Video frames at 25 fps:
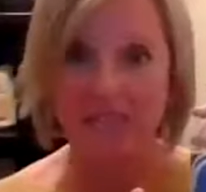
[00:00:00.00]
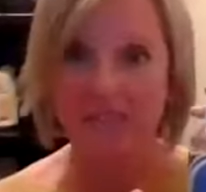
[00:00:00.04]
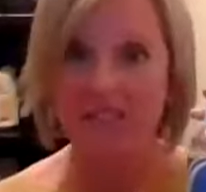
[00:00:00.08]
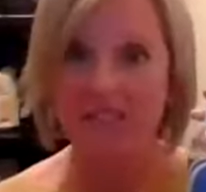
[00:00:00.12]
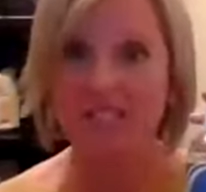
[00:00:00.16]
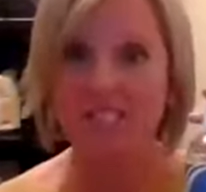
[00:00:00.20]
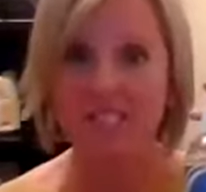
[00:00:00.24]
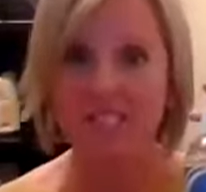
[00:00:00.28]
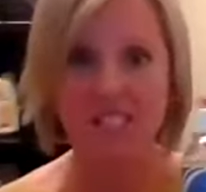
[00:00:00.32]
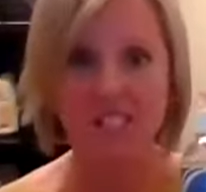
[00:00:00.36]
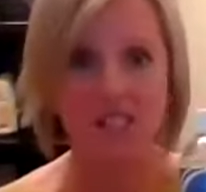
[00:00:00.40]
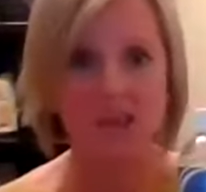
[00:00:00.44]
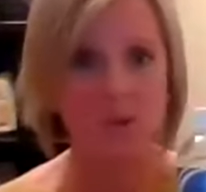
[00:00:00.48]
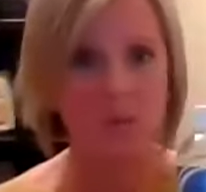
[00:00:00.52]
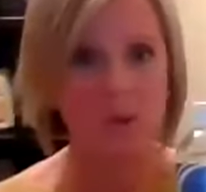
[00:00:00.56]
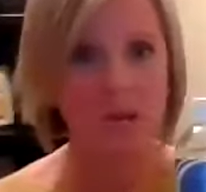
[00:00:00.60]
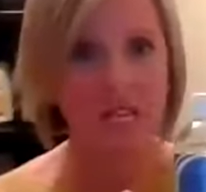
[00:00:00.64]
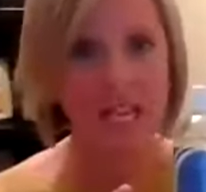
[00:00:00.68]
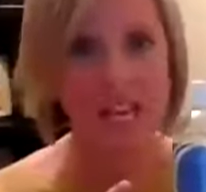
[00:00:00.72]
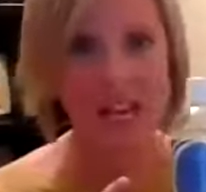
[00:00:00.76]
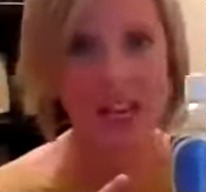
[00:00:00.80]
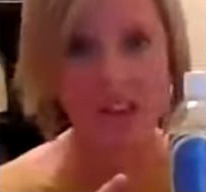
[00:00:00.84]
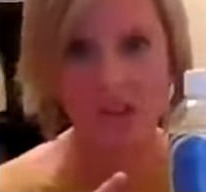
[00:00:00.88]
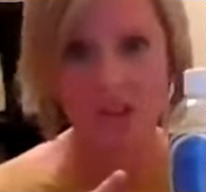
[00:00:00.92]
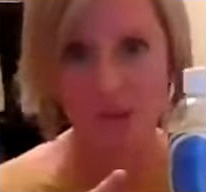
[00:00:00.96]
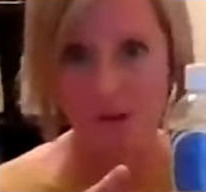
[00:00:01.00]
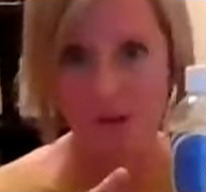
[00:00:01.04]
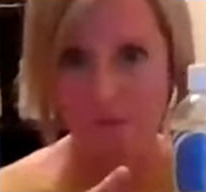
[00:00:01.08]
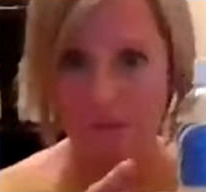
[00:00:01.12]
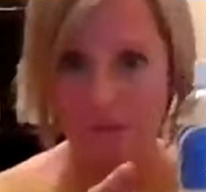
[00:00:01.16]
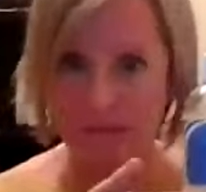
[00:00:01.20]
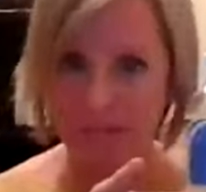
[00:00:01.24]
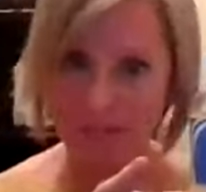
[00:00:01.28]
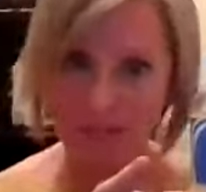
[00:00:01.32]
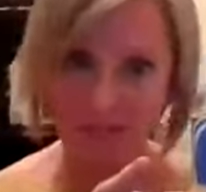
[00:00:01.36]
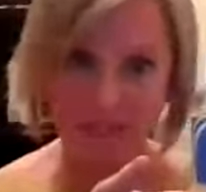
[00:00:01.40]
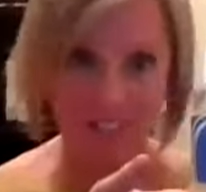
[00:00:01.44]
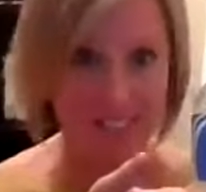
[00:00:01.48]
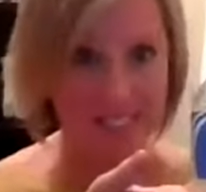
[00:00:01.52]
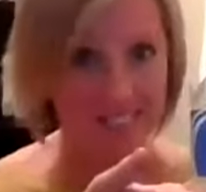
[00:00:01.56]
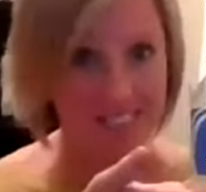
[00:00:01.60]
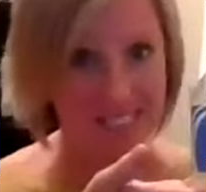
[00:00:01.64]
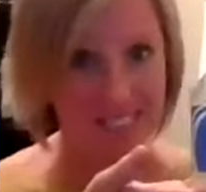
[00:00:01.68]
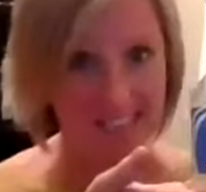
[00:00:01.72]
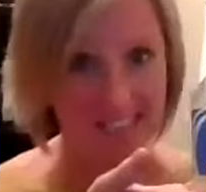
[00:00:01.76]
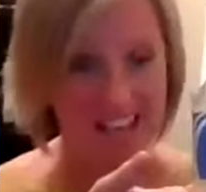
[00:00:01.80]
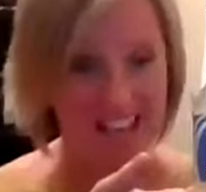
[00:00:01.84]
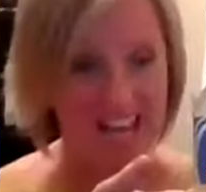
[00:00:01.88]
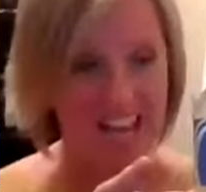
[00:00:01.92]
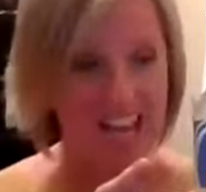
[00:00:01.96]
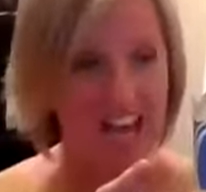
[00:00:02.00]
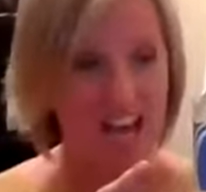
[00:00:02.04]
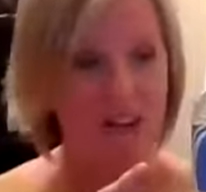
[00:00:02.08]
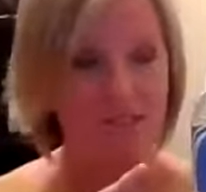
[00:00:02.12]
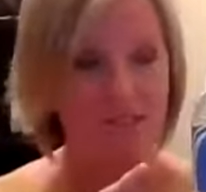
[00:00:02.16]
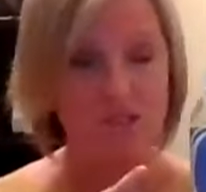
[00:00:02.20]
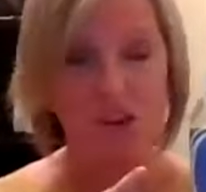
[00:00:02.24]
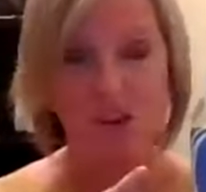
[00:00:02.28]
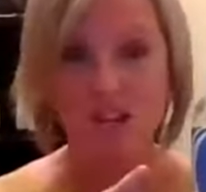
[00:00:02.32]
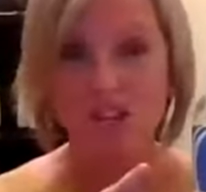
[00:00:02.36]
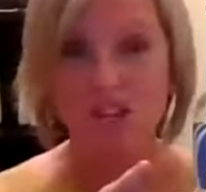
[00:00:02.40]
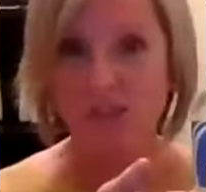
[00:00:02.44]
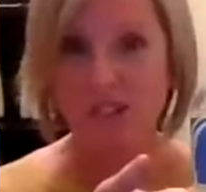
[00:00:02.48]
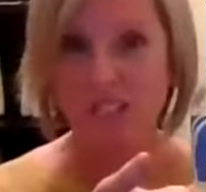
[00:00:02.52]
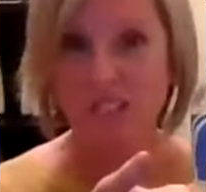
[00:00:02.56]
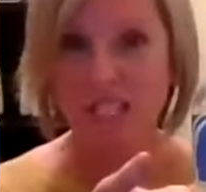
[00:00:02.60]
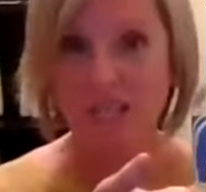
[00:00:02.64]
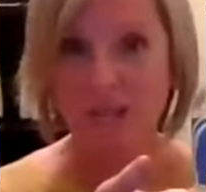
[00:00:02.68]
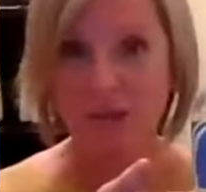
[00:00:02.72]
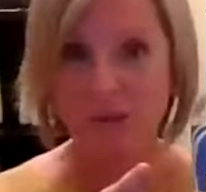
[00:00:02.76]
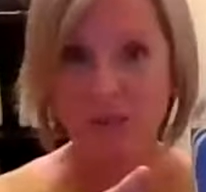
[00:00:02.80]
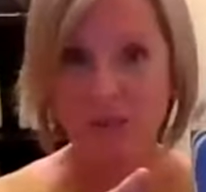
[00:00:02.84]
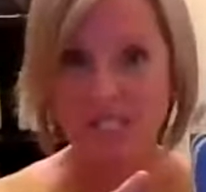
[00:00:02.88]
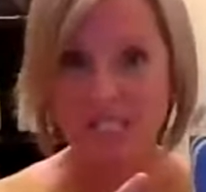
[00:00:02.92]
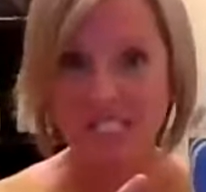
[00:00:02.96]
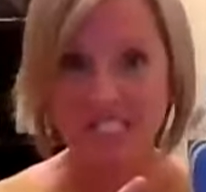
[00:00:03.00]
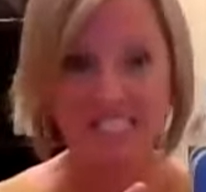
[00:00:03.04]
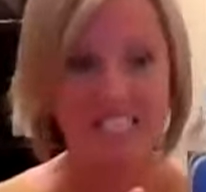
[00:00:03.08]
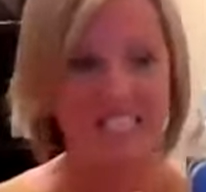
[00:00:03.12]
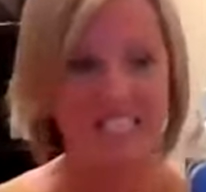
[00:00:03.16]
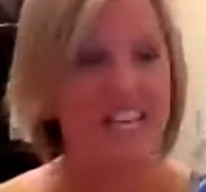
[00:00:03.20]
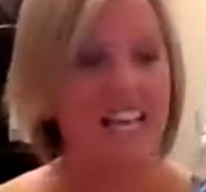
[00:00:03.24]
This is 300 mils of laundry liquid.